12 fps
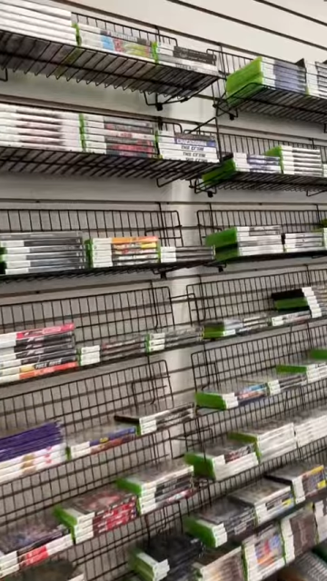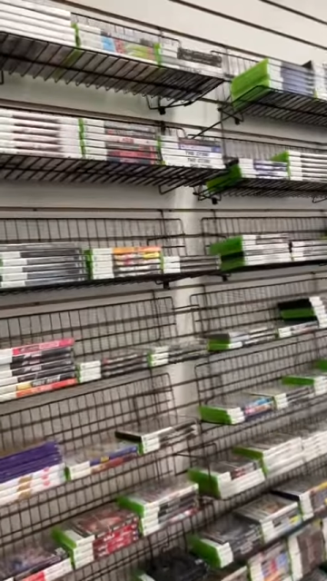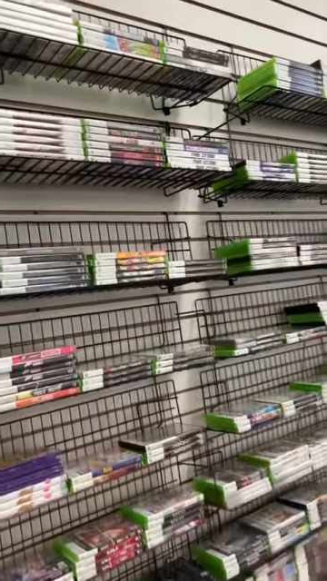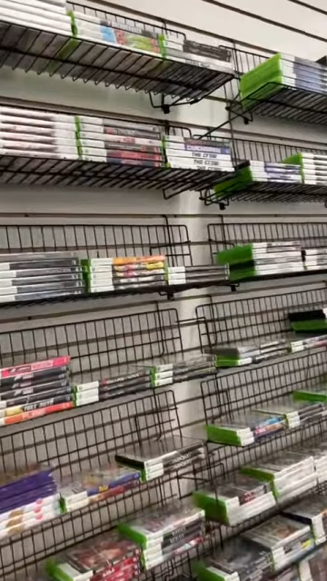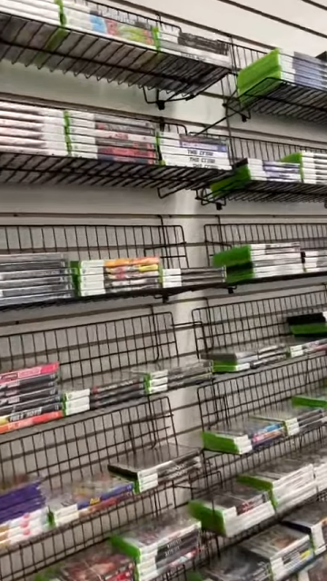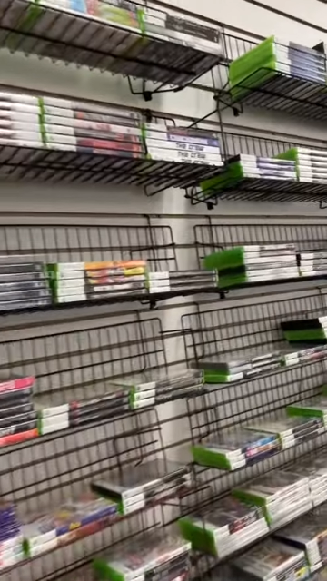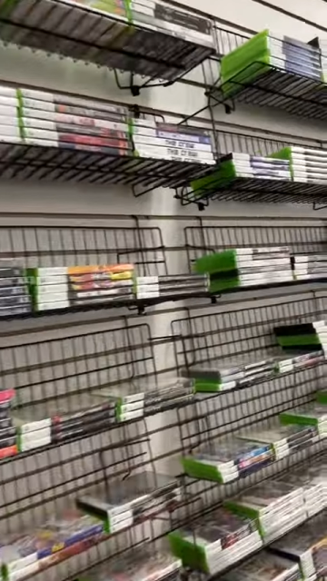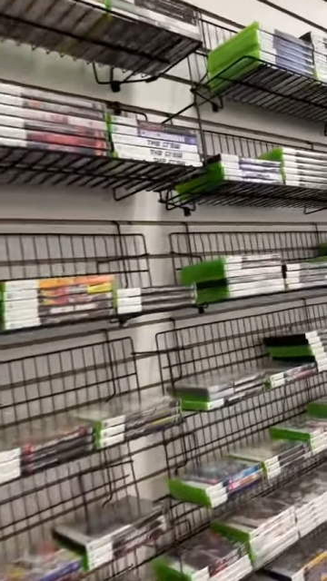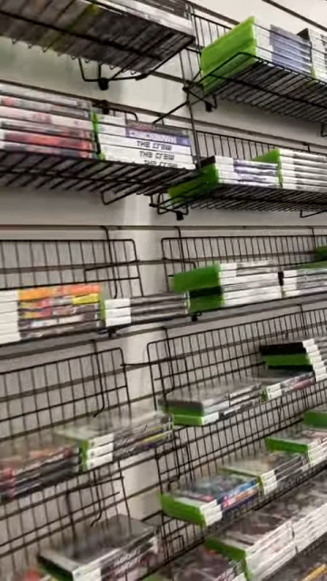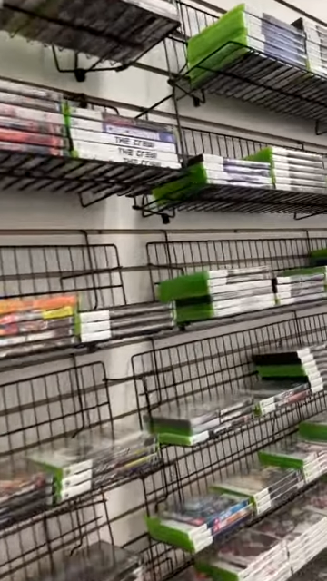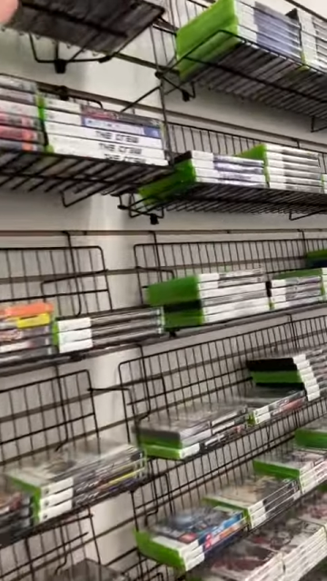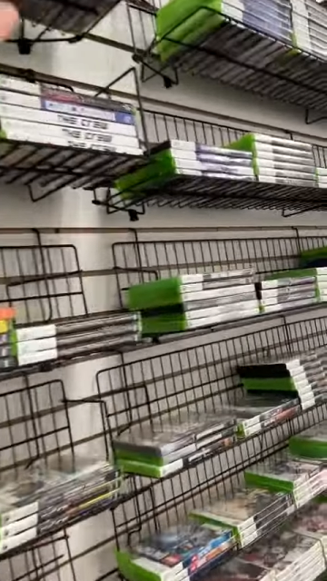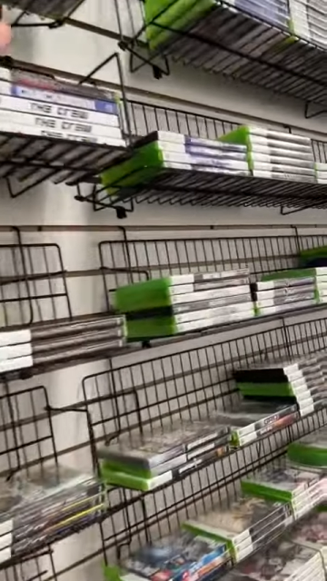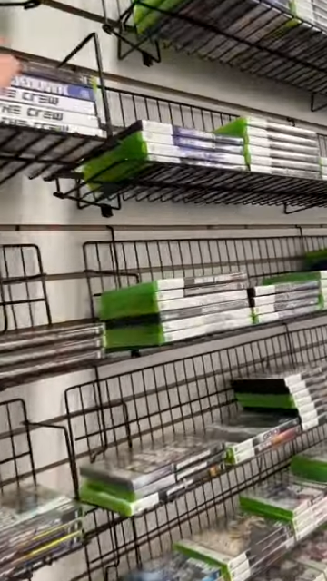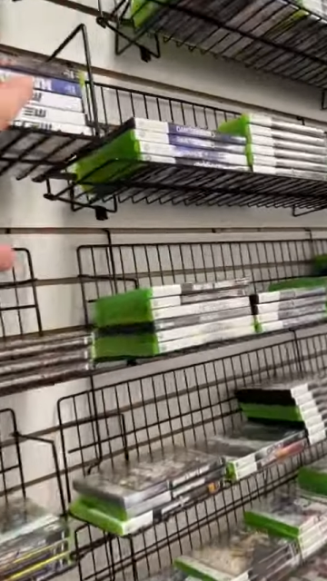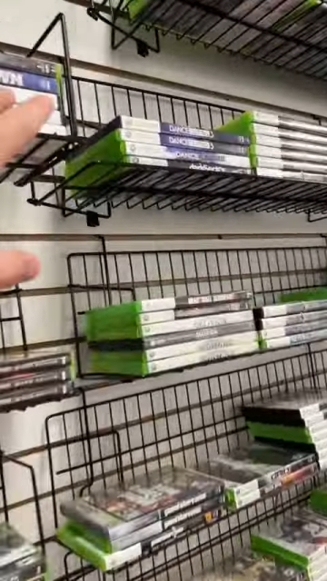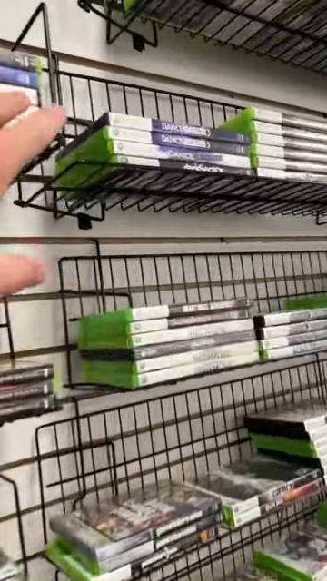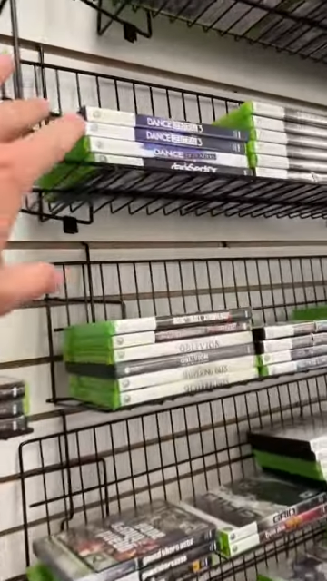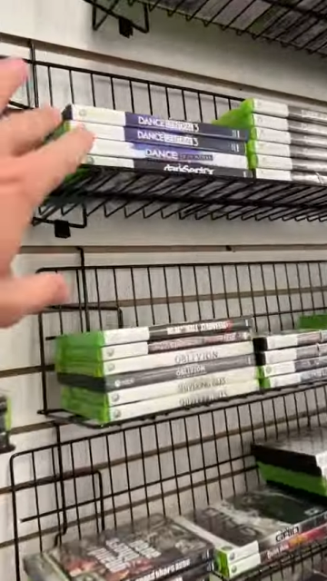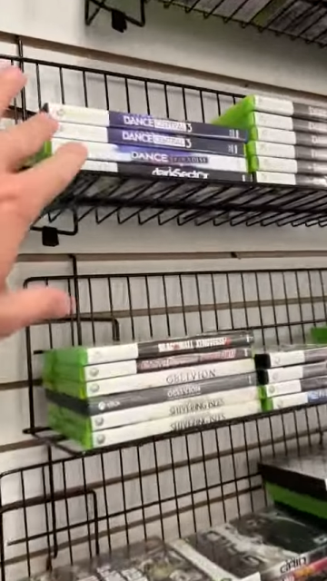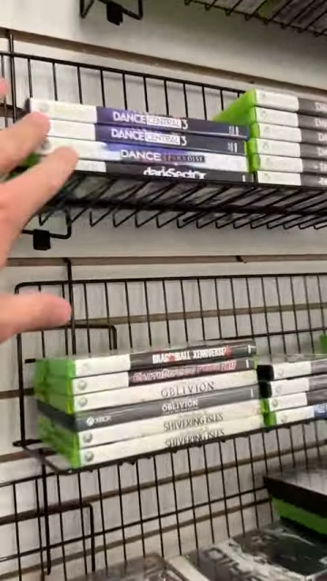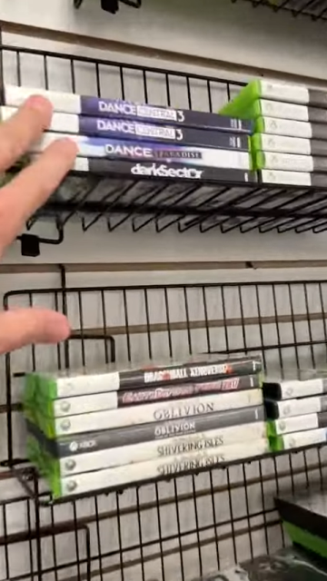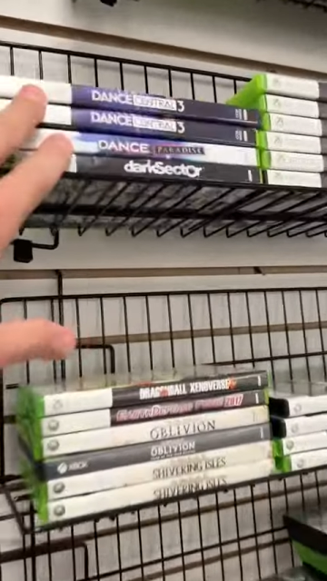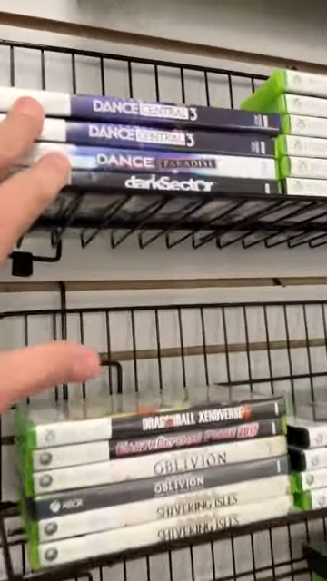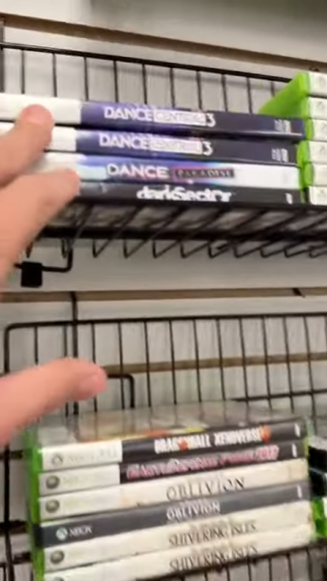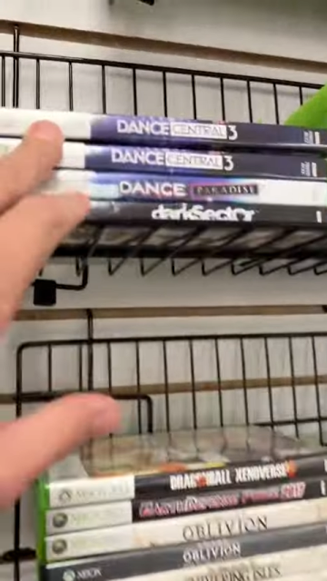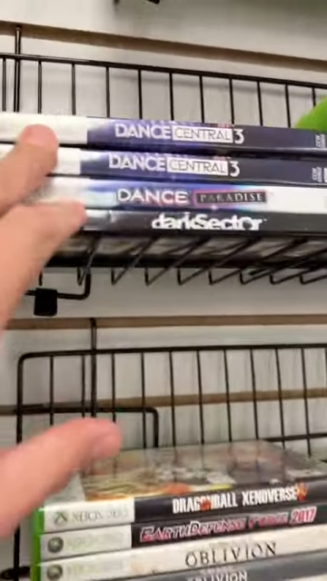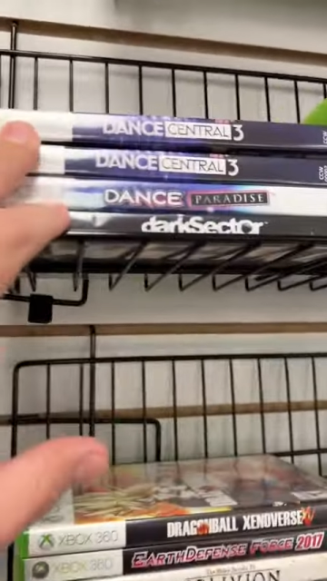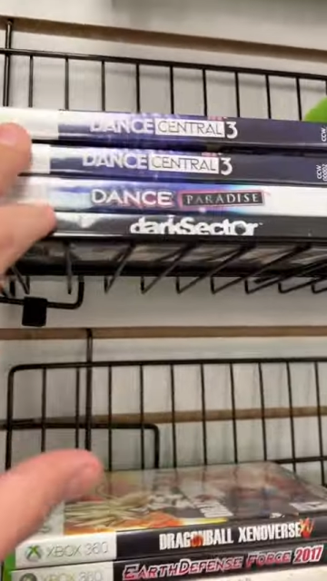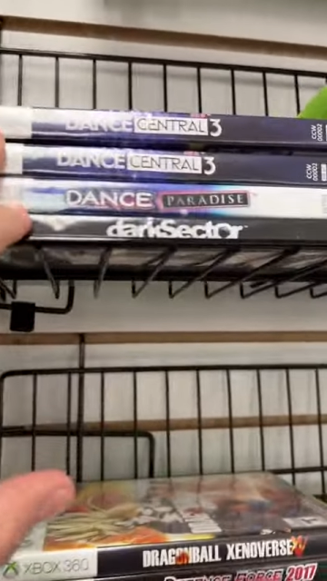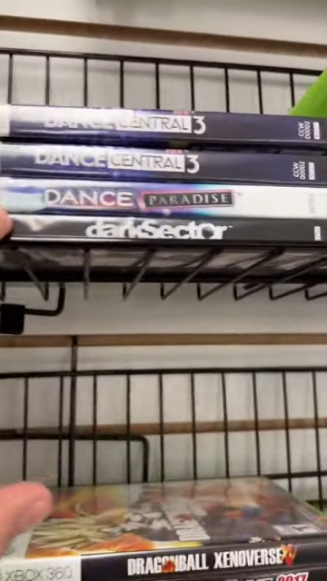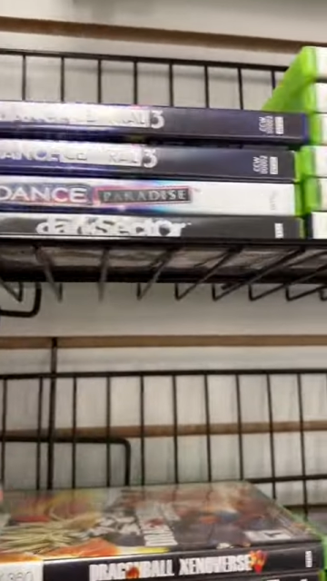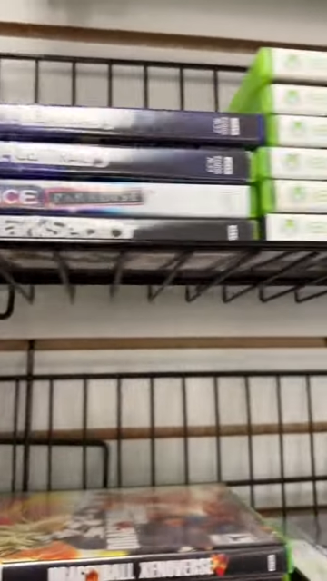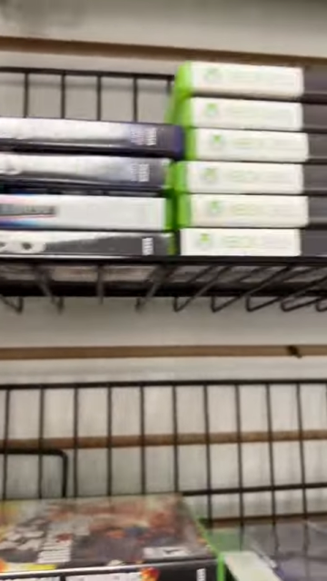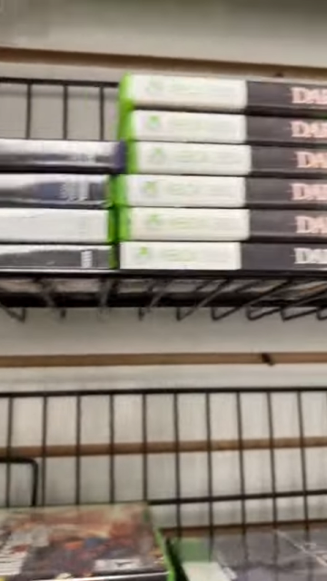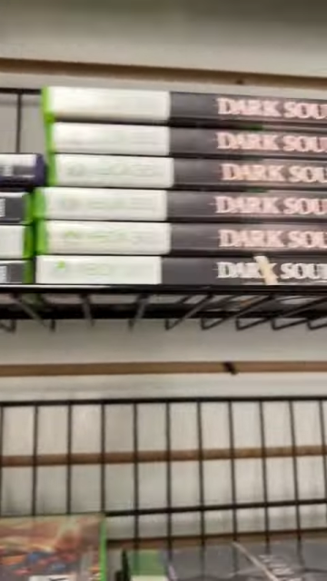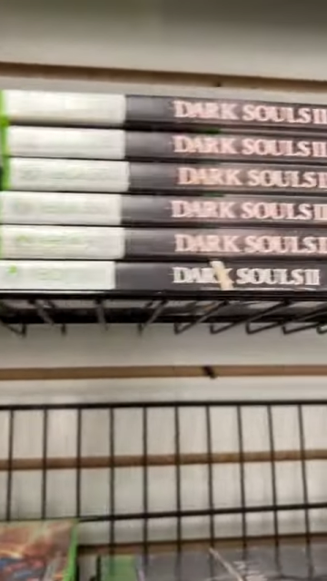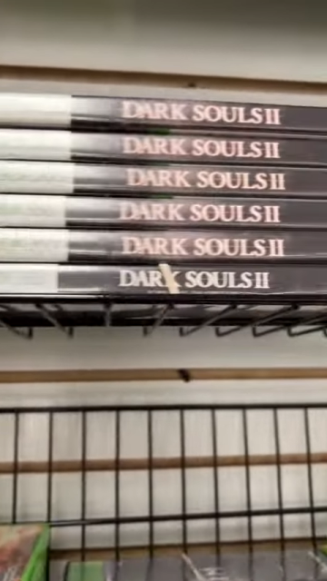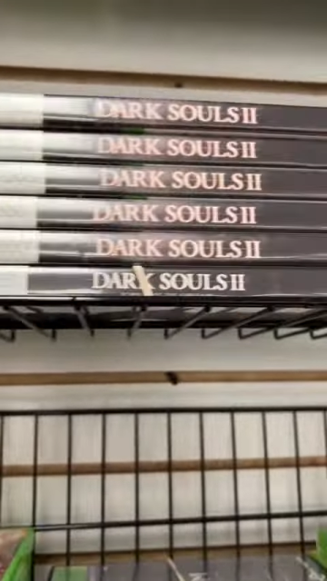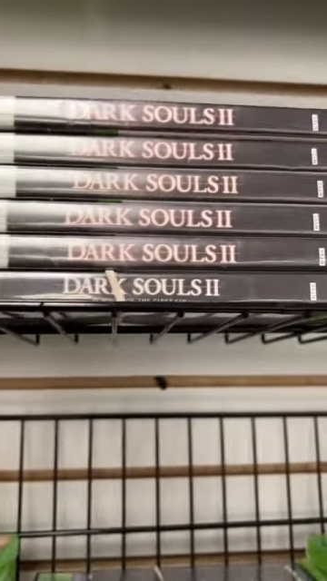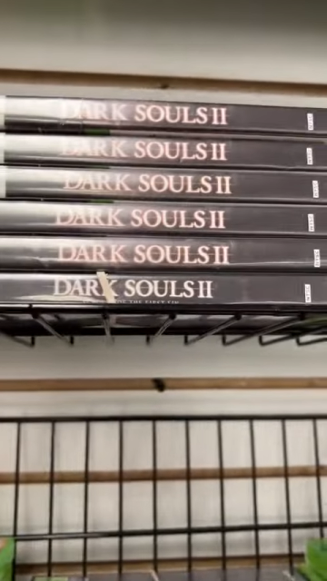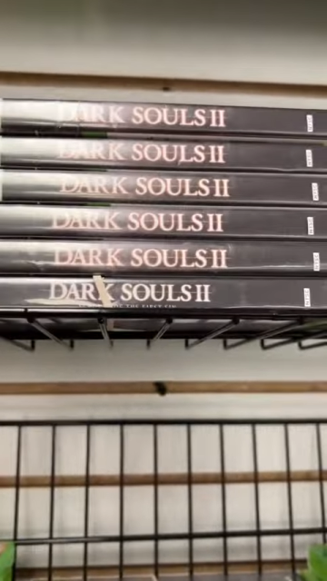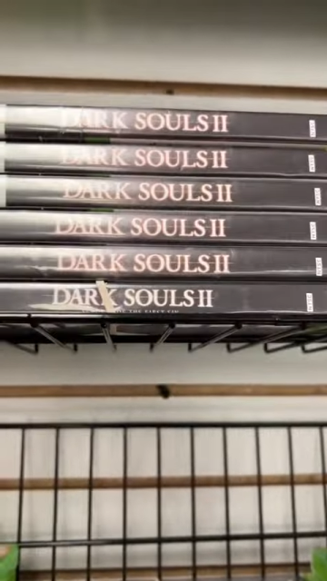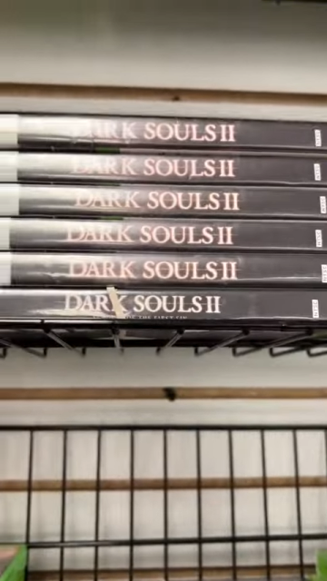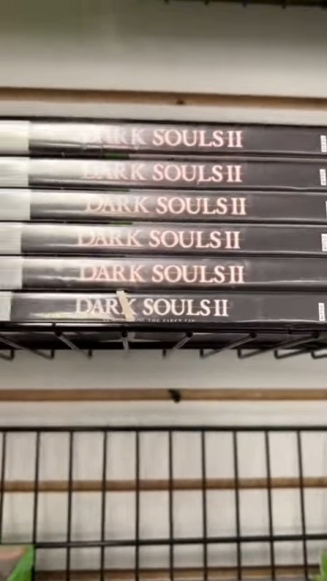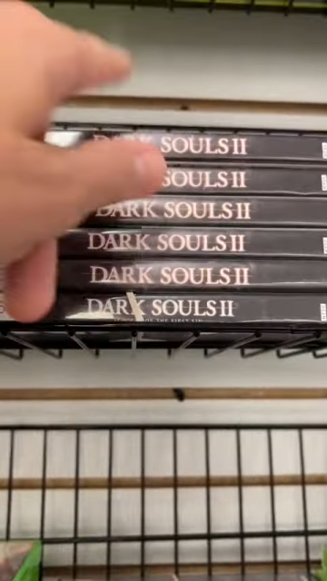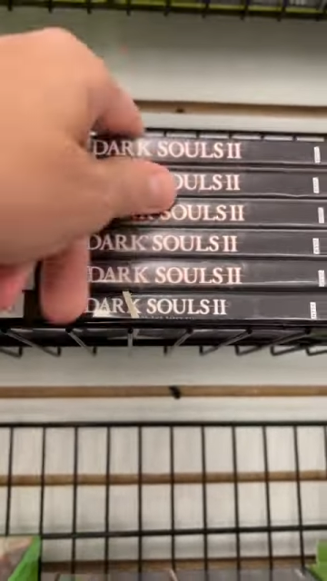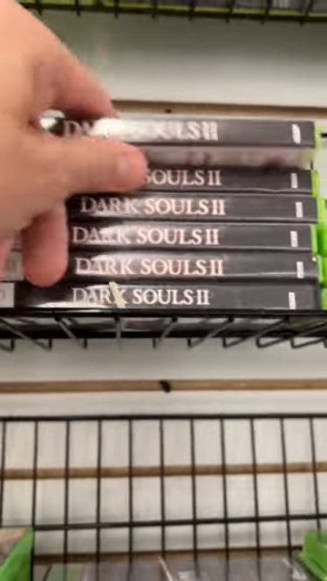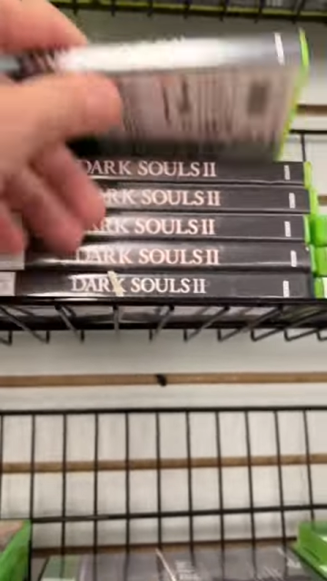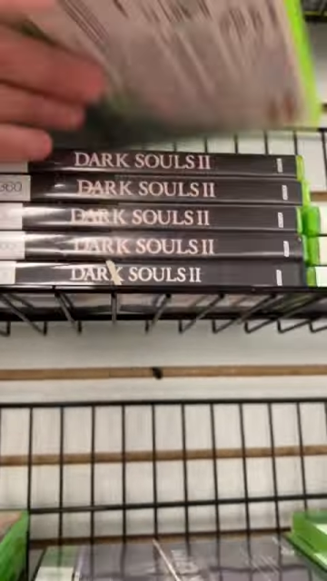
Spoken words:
No face is visible, so there are no lips to read.